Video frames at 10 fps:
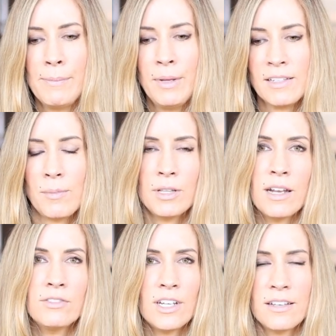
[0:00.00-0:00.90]
picks up a
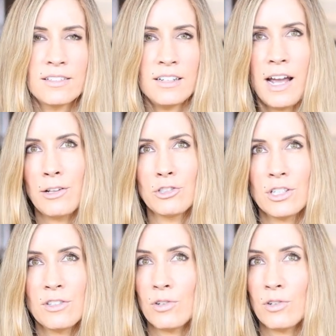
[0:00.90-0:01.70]
lot of dust and allergens,